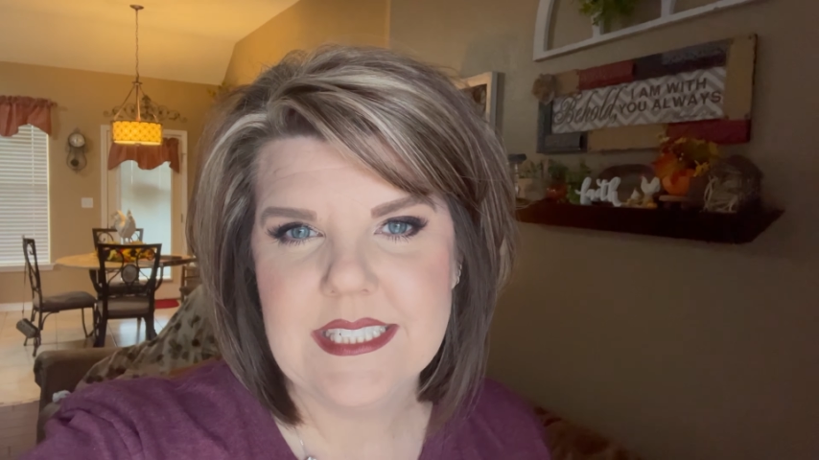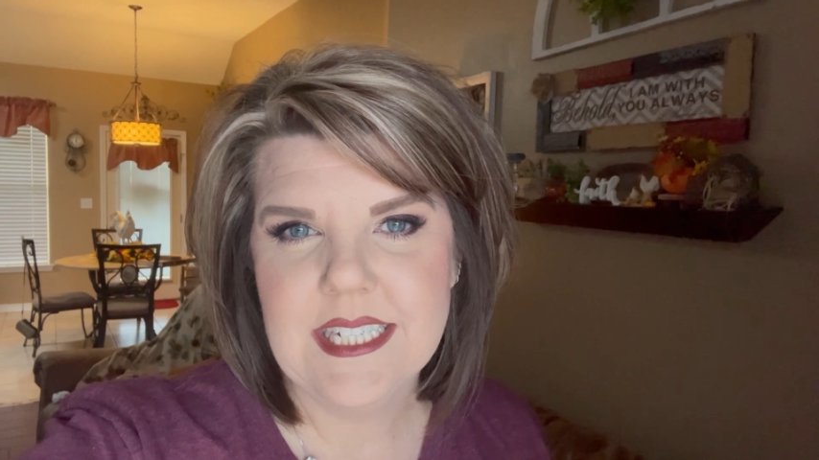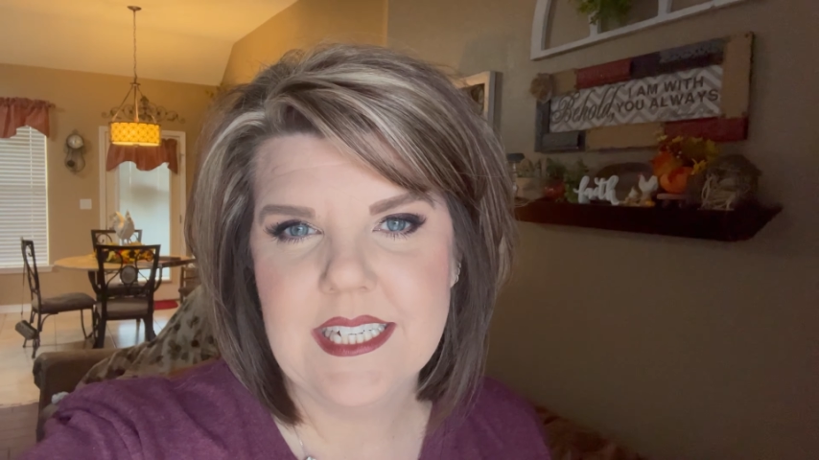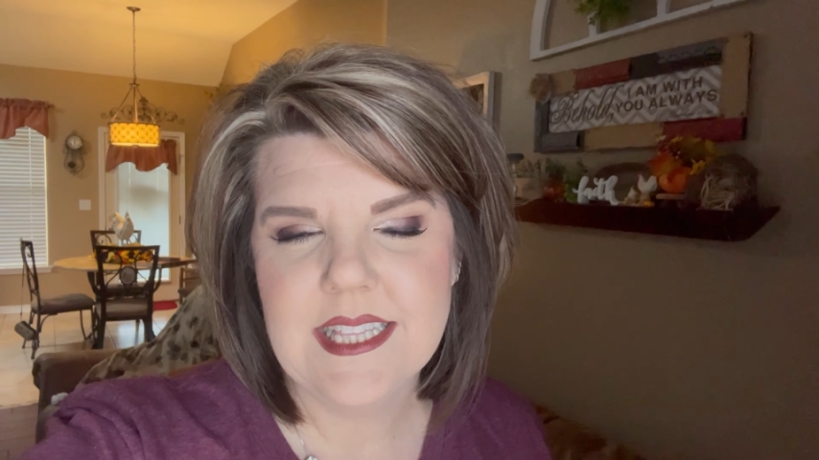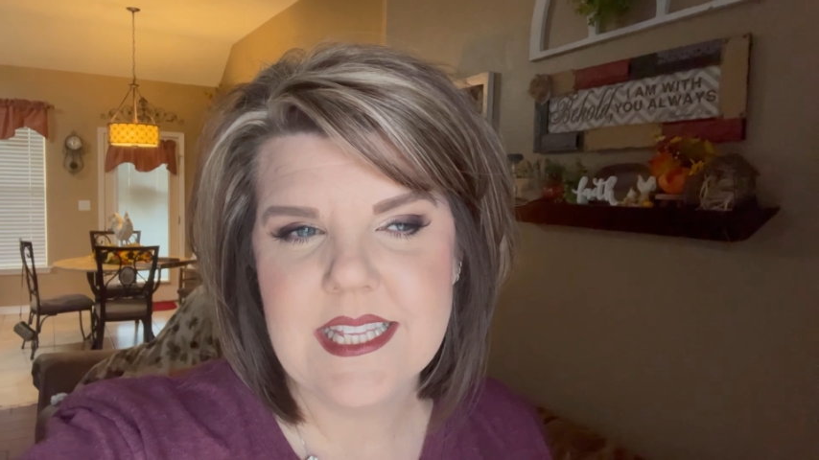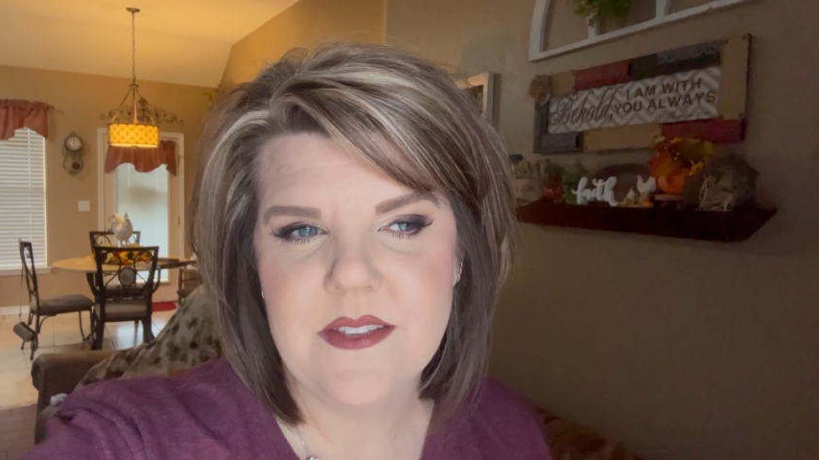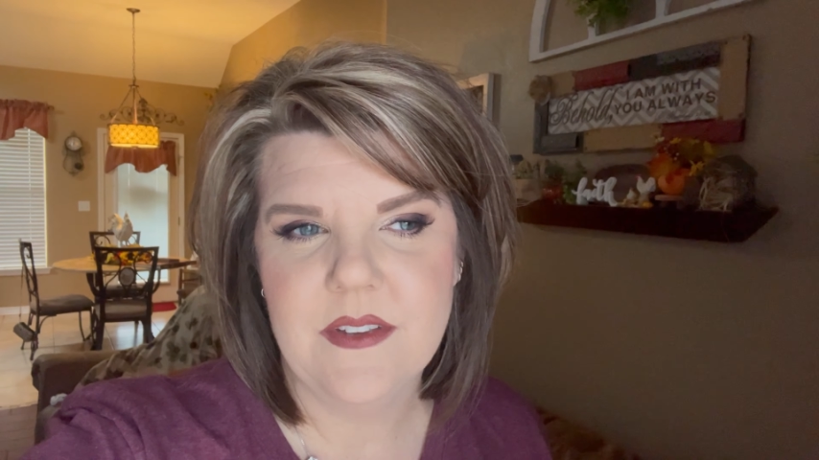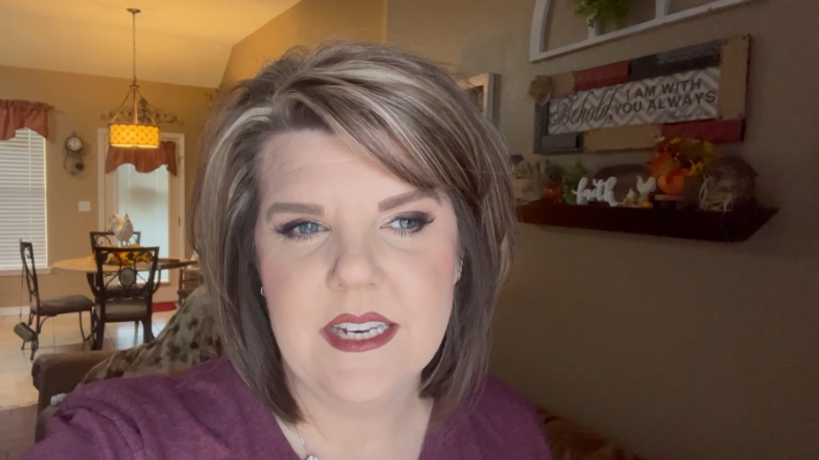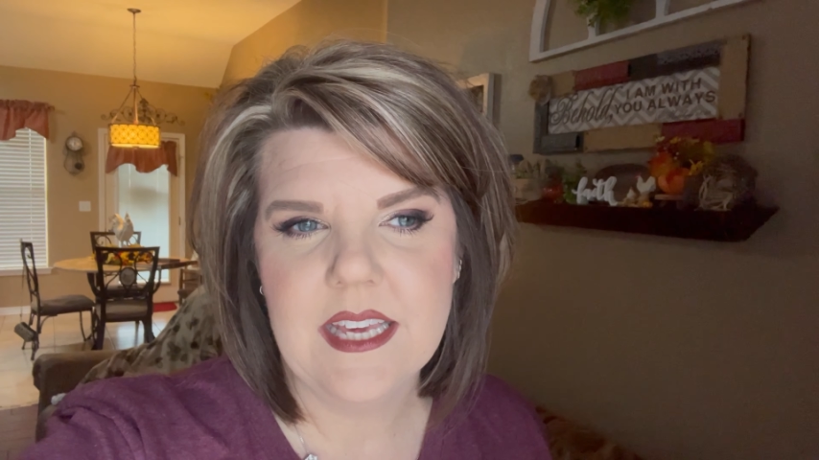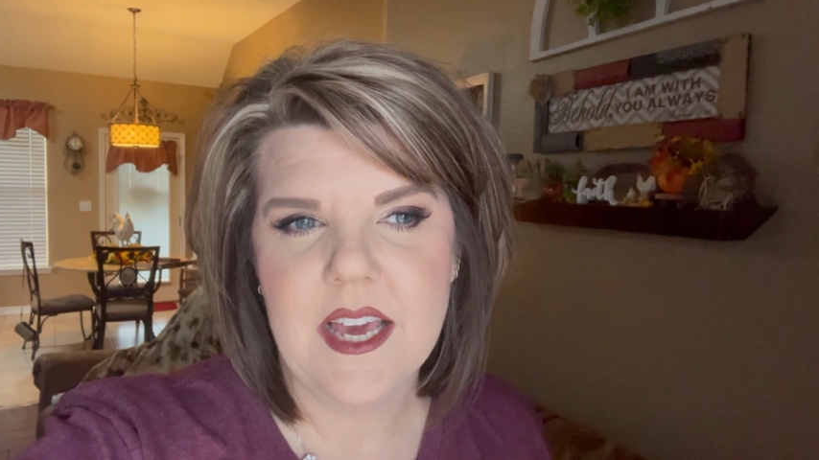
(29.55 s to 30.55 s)
done in this
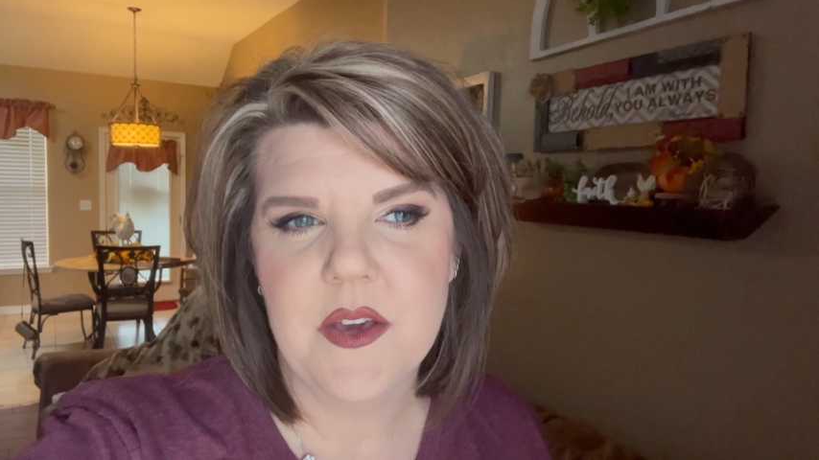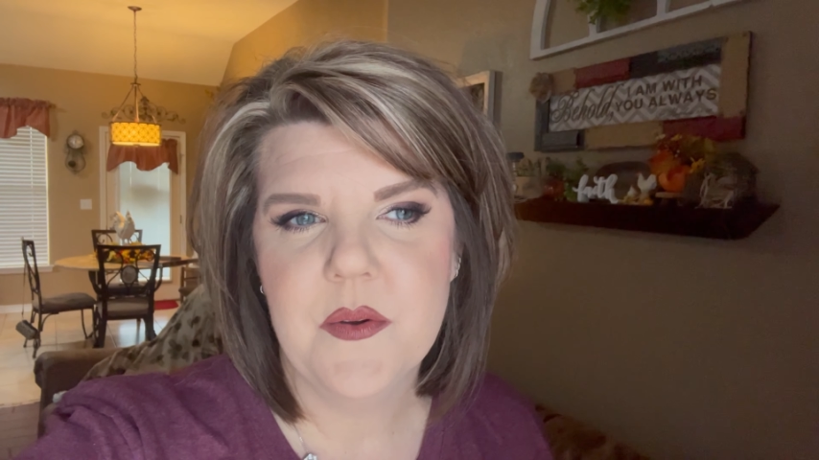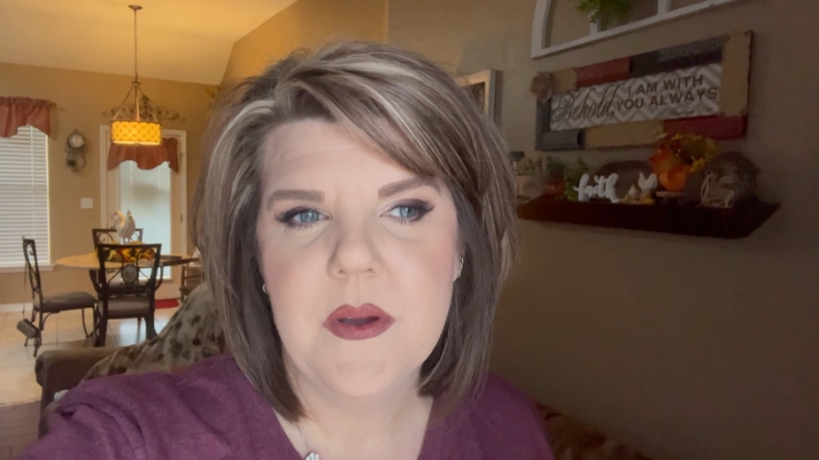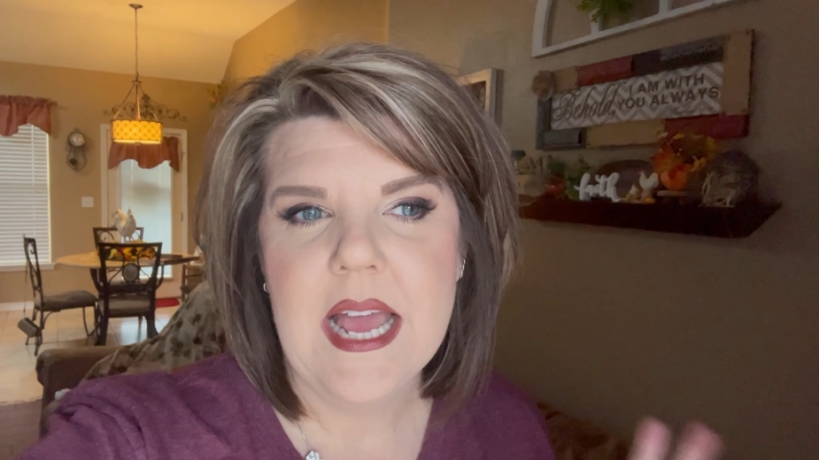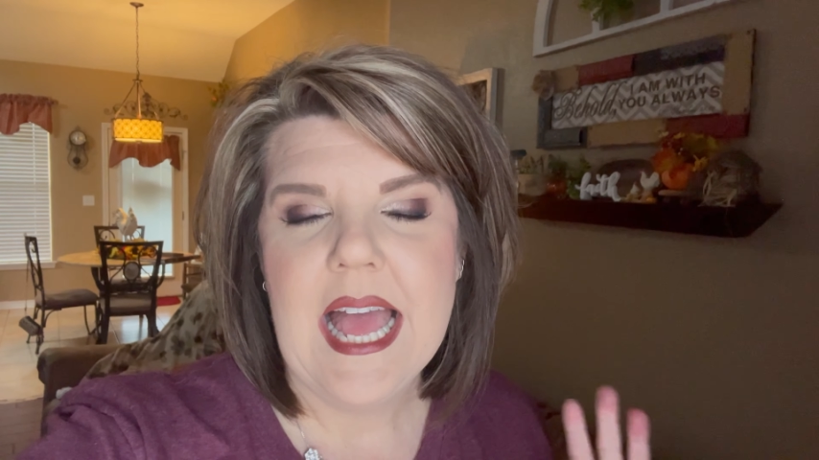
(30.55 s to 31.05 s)
video.